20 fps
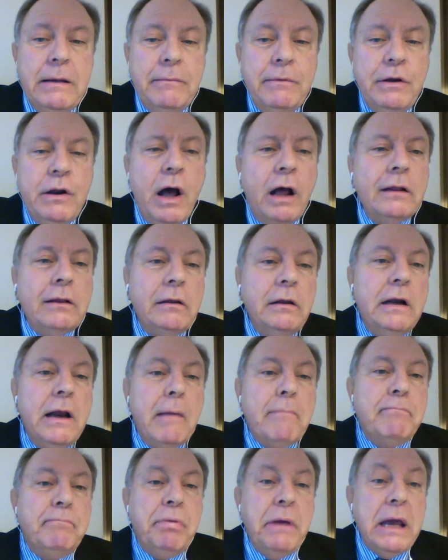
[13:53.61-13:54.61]
not in a
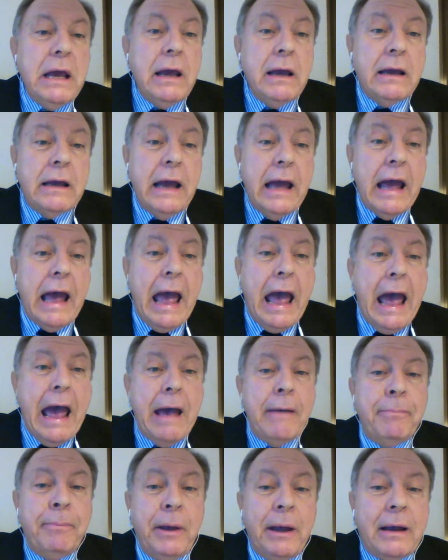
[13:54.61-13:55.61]
big,
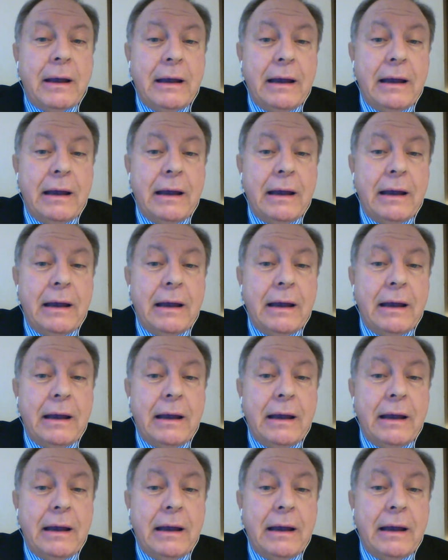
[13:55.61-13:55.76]
epic